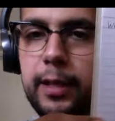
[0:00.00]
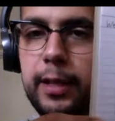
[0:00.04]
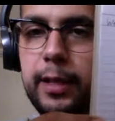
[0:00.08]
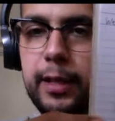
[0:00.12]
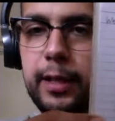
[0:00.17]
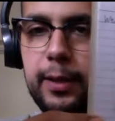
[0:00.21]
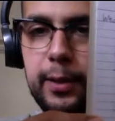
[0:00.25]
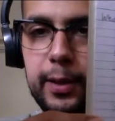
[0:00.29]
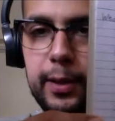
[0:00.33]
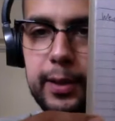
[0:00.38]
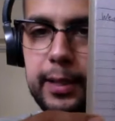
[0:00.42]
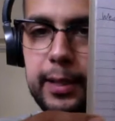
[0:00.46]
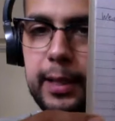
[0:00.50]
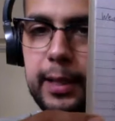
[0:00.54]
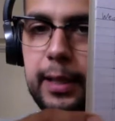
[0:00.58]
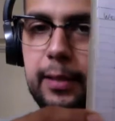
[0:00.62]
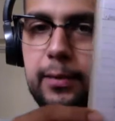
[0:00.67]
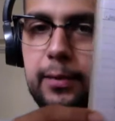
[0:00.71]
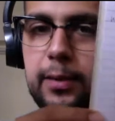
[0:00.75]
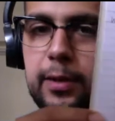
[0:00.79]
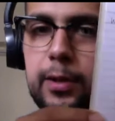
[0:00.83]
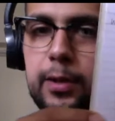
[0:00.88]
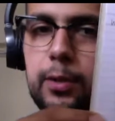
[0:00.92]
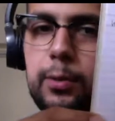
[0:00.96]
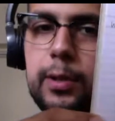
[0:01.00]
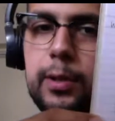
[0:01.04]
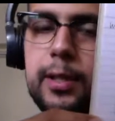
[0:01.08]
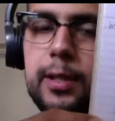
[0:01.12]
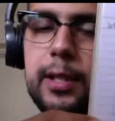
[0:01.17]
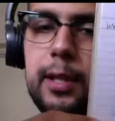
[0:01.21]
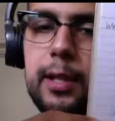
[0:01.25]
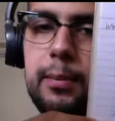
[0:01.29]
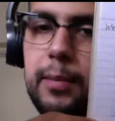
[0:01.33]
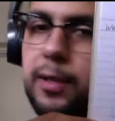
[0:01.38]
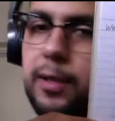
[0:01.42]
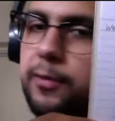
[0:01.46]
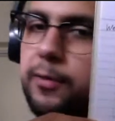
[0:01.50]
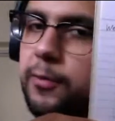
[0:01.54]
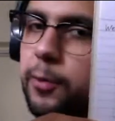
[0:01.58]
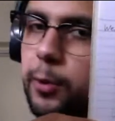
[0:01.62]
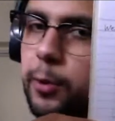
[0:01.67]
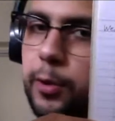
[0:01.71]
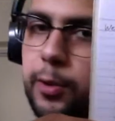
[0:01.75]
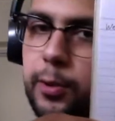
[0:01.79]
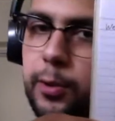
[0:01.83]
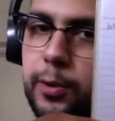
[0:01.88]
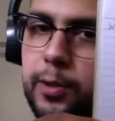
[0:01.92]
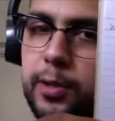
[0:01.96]
fill it in yourselves. You will send me
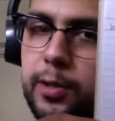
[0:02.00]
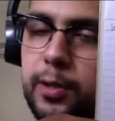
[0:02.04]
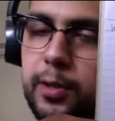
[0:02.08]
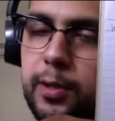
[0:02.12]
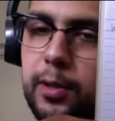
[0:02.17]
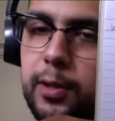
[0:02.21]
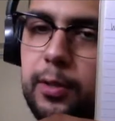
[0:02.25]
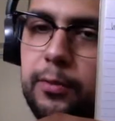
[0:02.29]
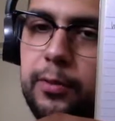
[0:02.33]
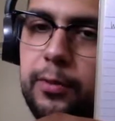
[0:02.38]
photos